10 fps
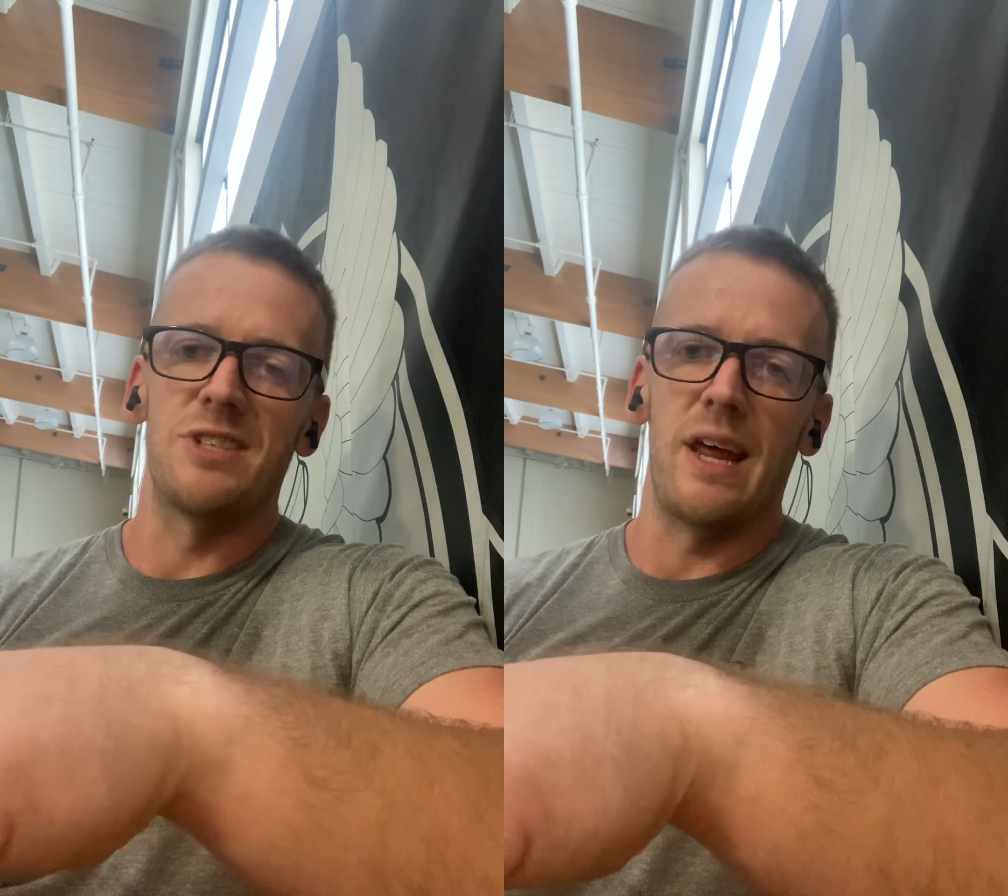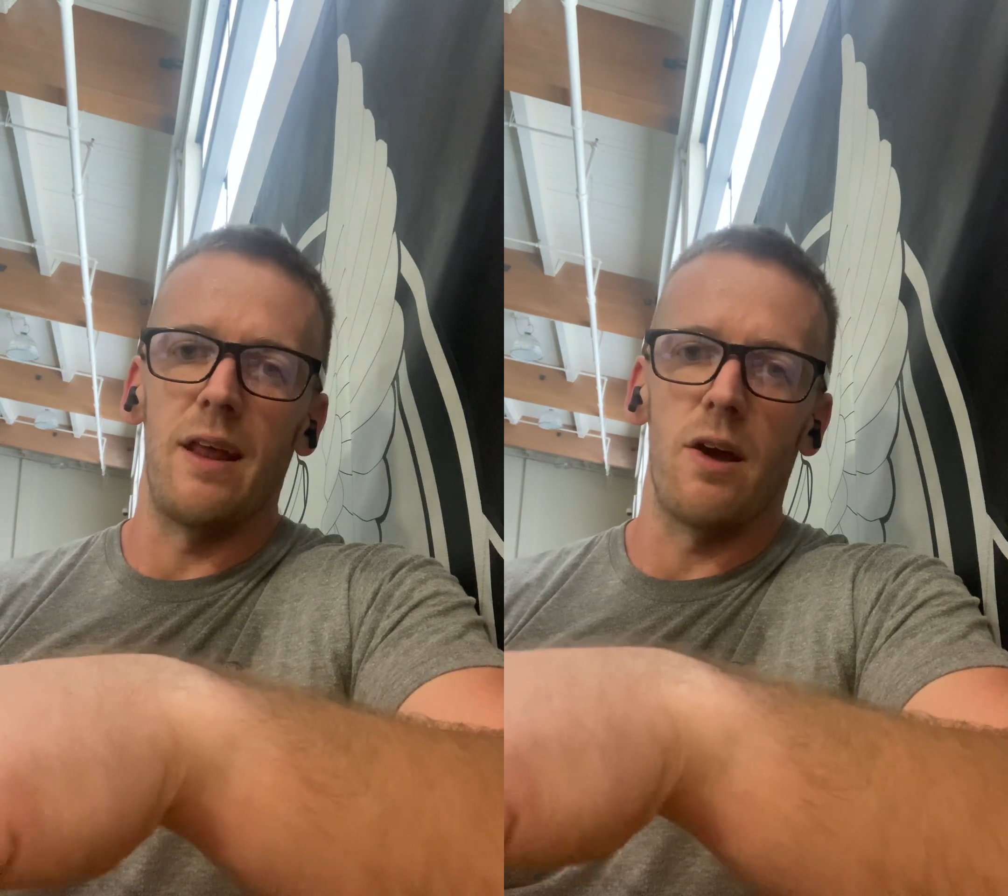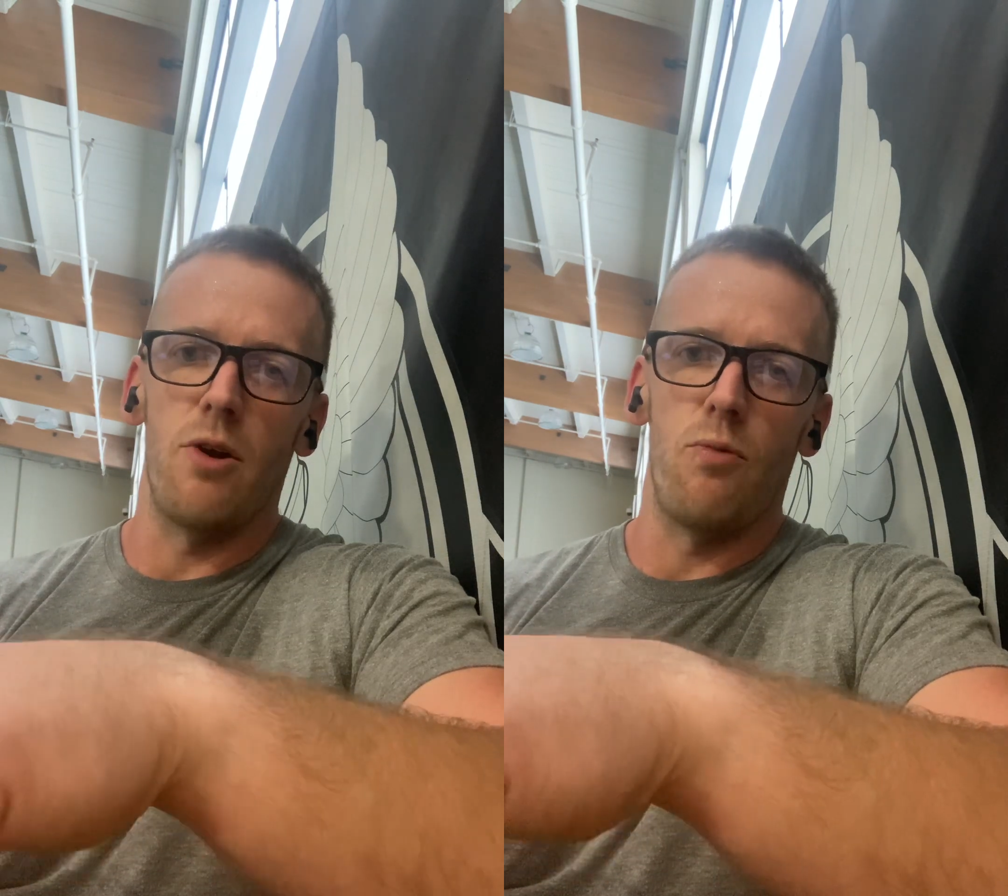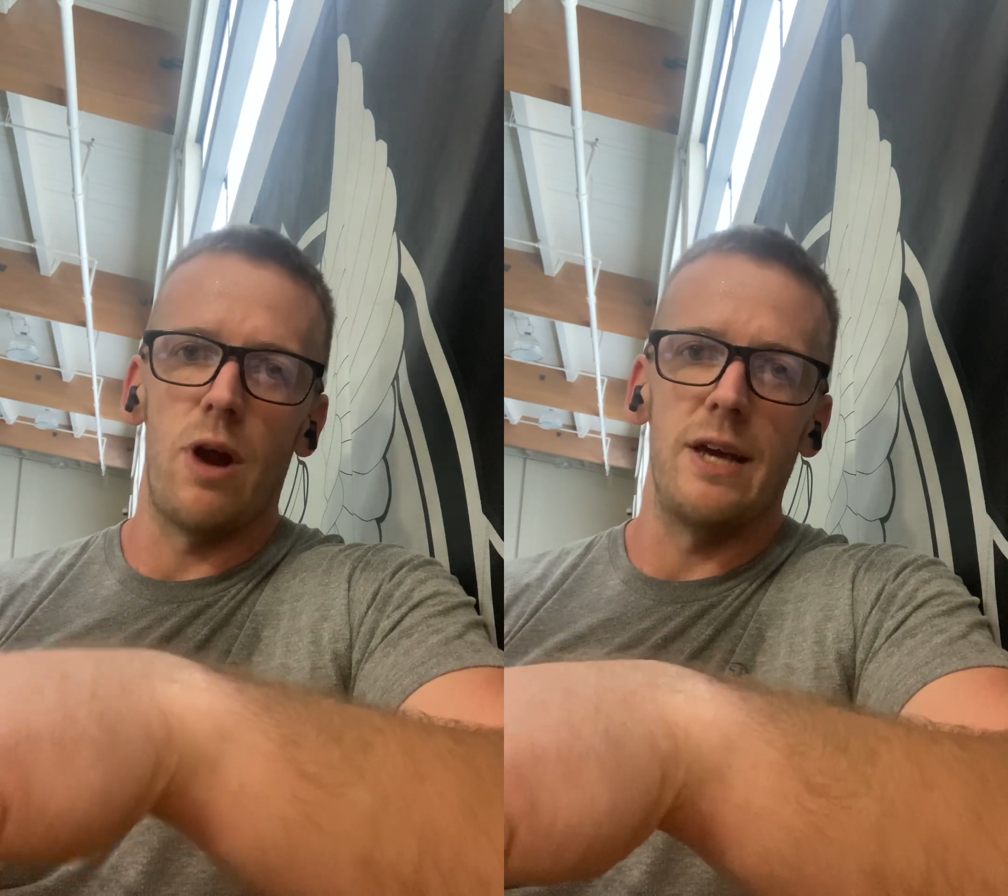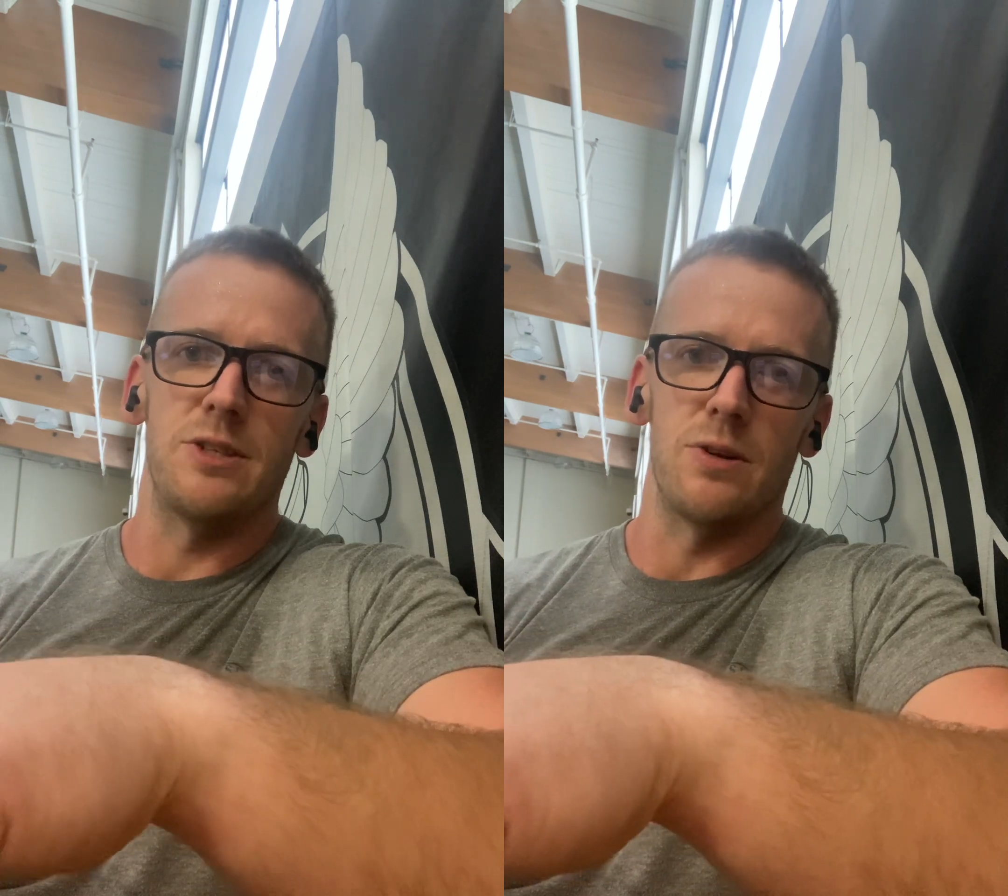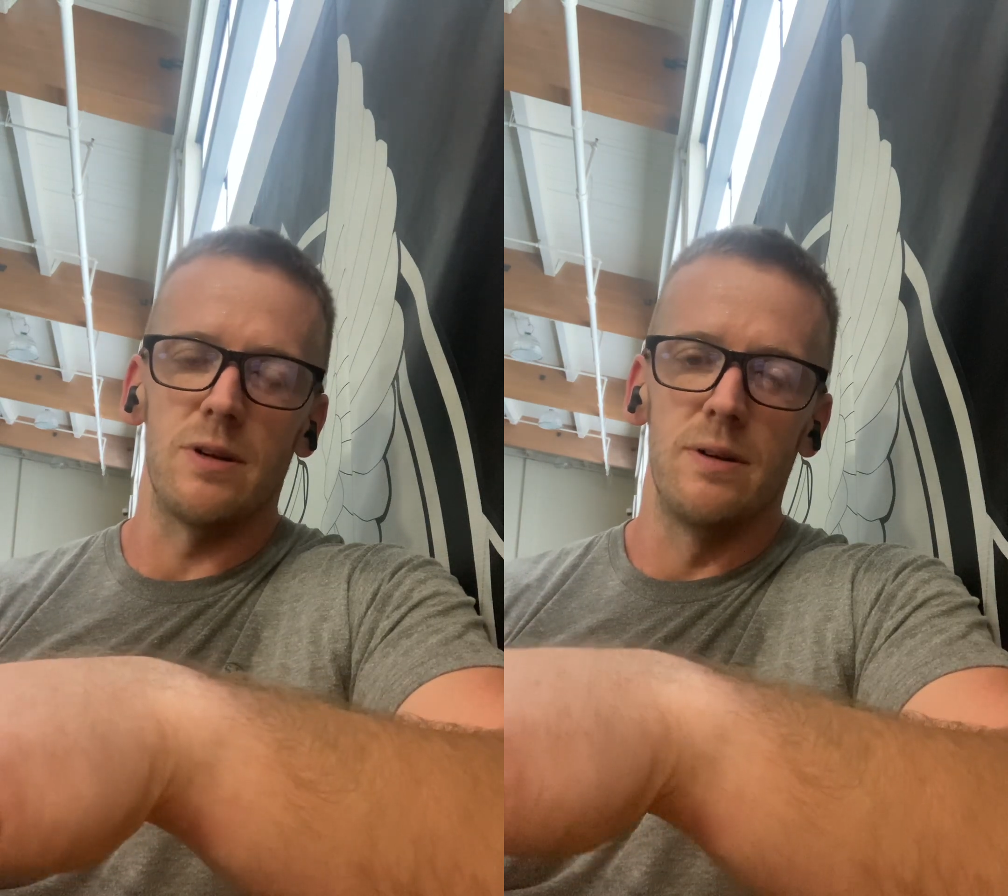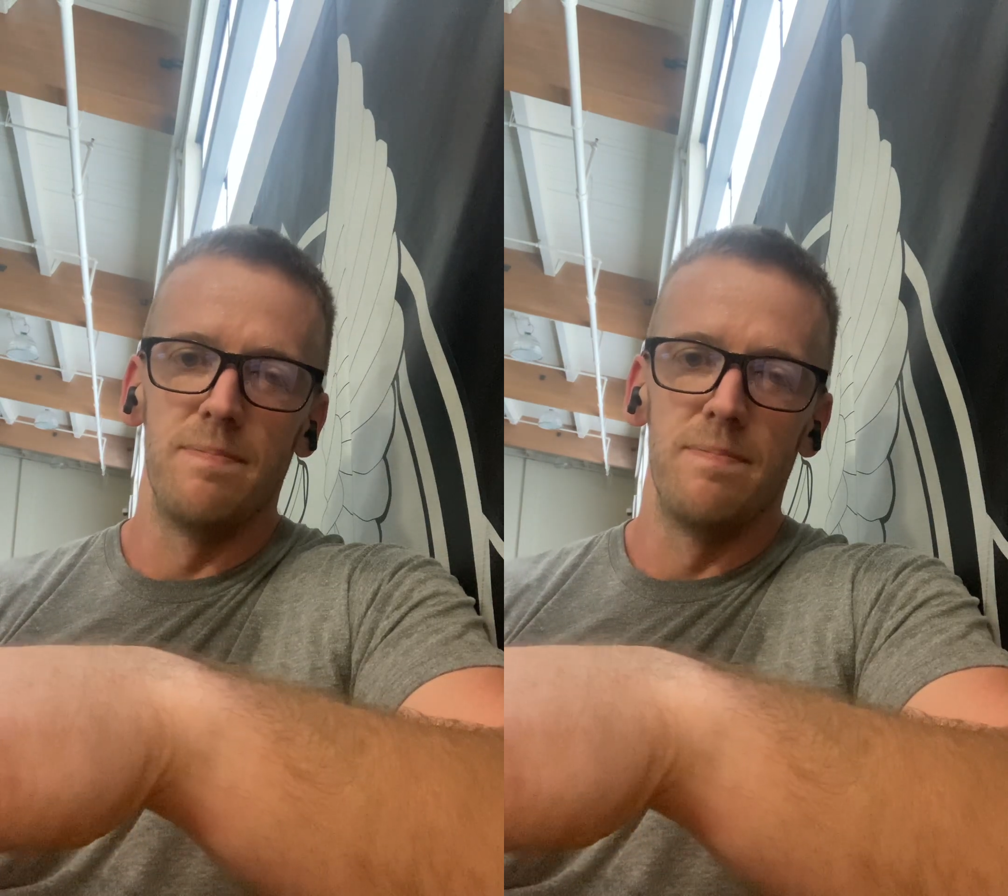standing on a riser.